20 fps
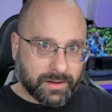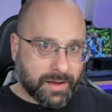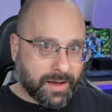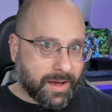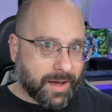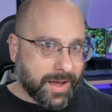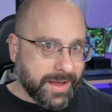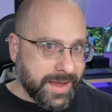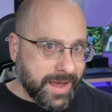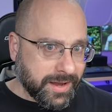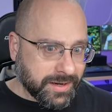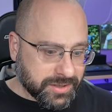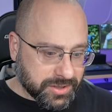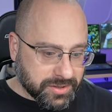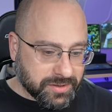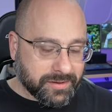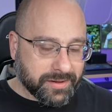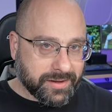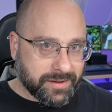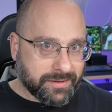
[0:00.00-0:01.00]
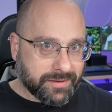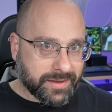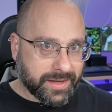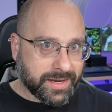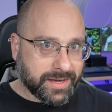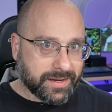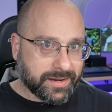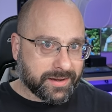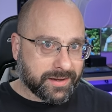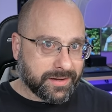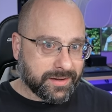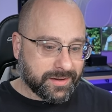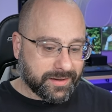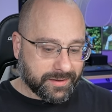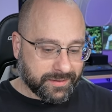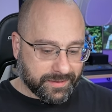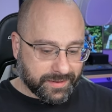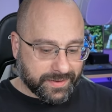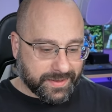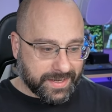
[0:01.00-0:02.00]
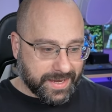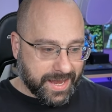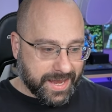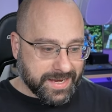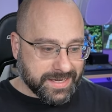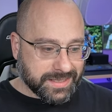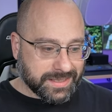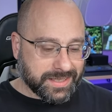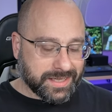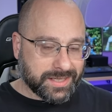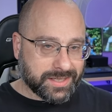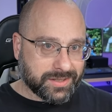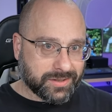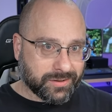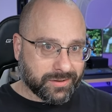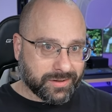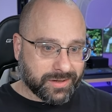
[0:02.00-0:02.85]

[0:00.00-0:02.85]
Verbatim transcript: I actually think that the HDZero